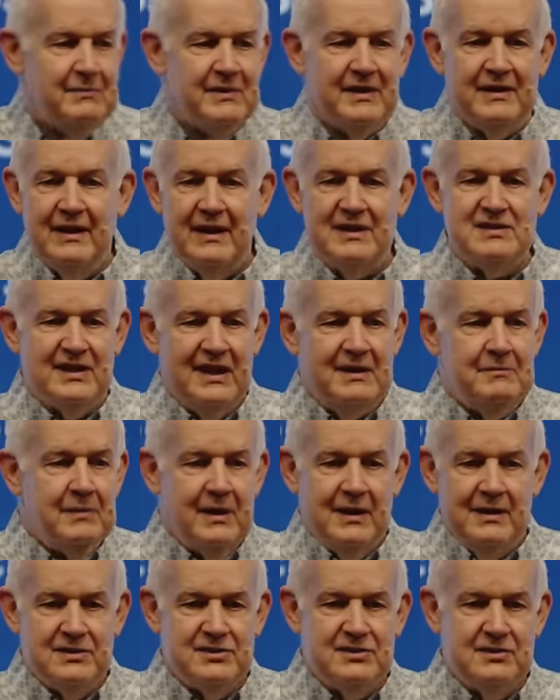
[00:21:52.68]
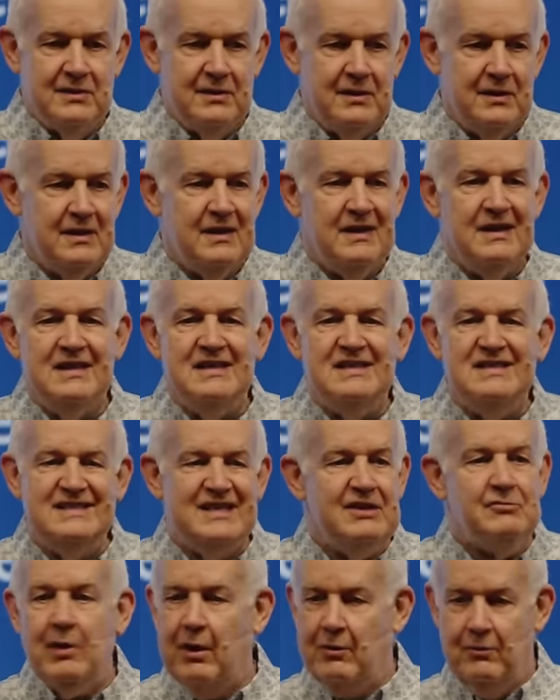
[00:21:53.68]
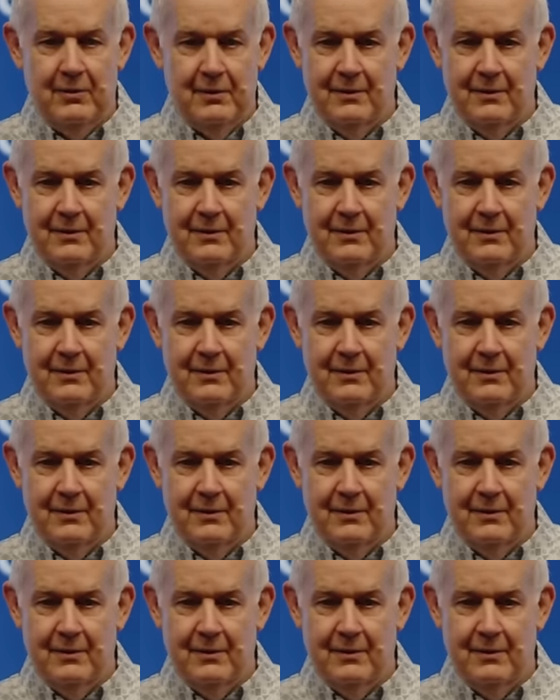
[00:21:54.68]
in the next eight months? Zero.